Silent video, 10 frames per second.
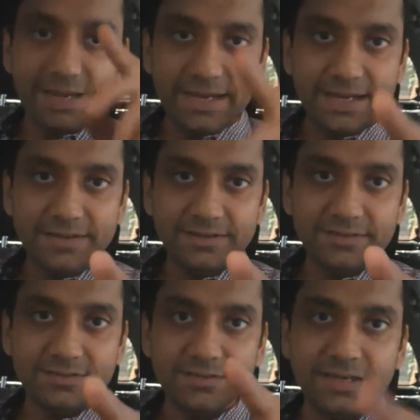and
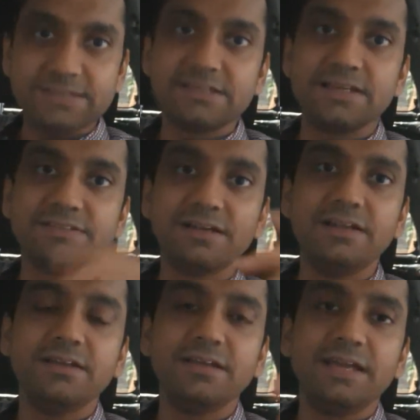as a
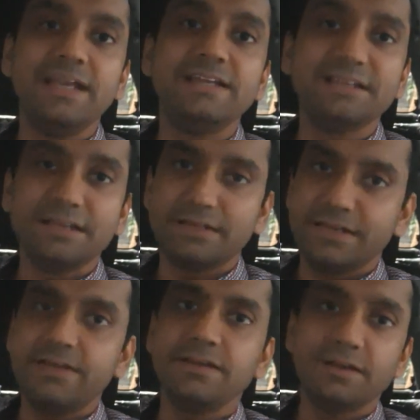result it
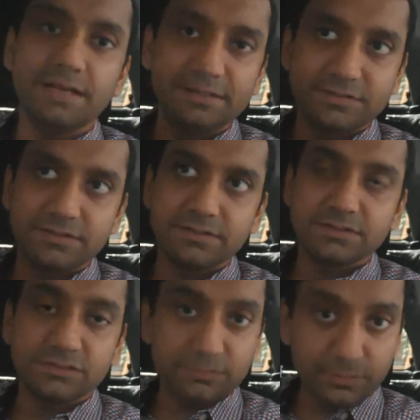created
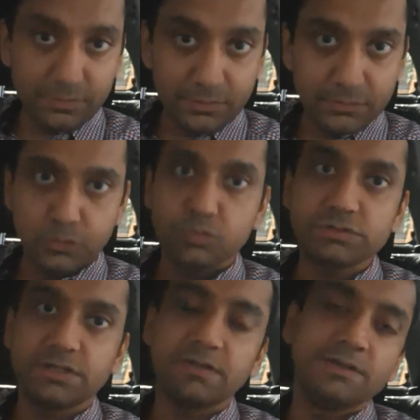it
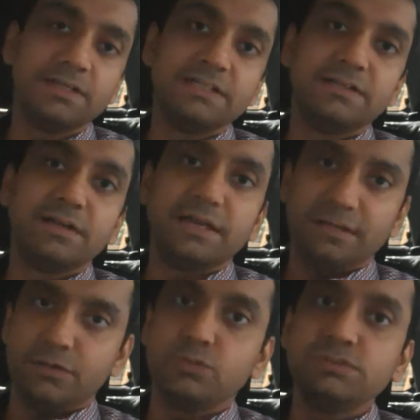those
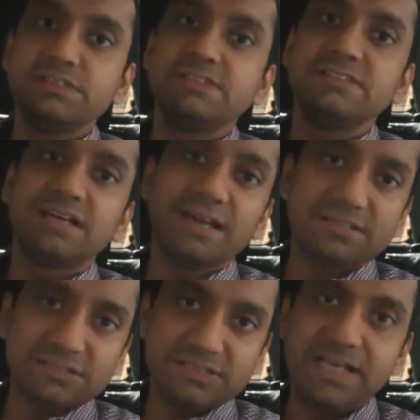used these
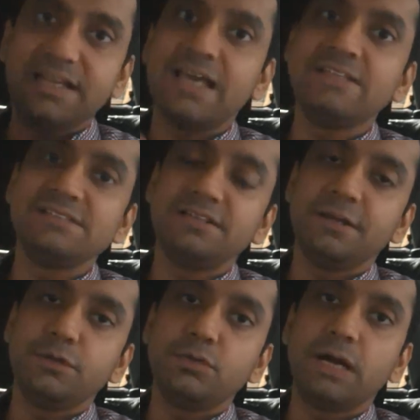desires, channelized it
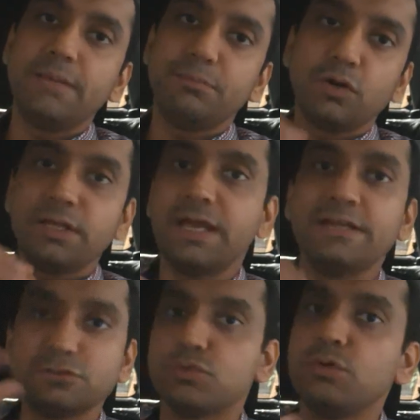into iPod
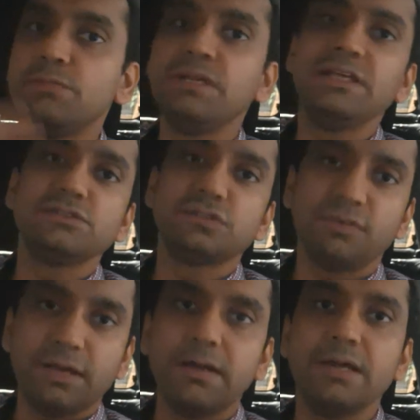and sold millions of
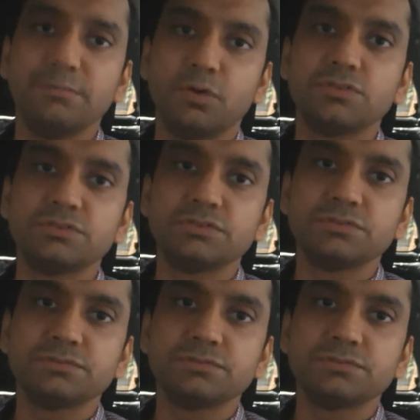iPods.